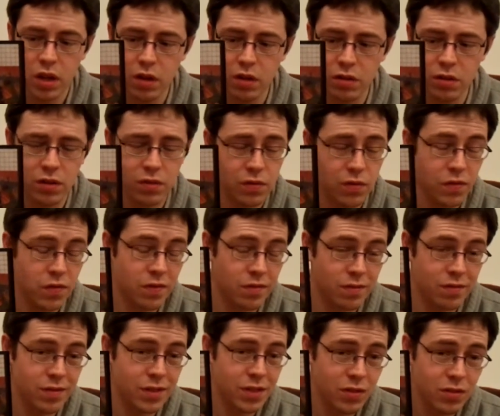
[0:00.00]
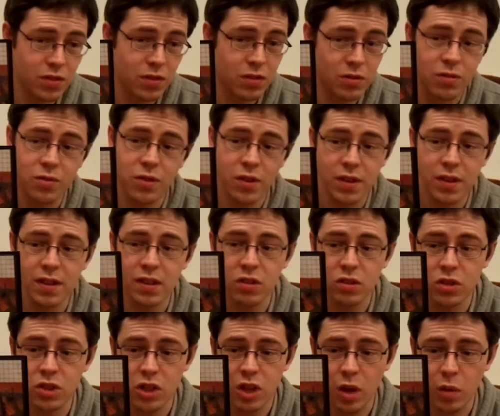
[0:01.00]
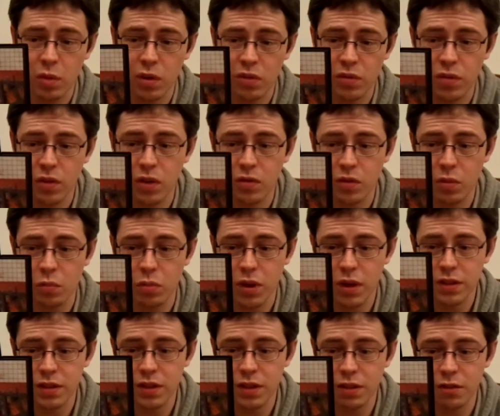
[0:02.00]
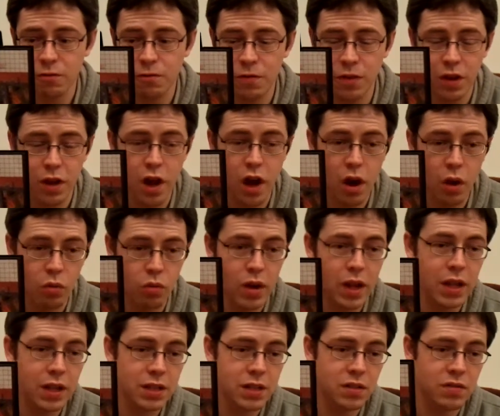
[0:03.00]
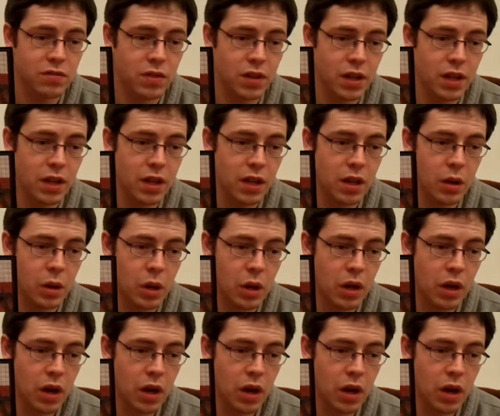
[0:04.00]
They've done a fairly good job of compressing a relatively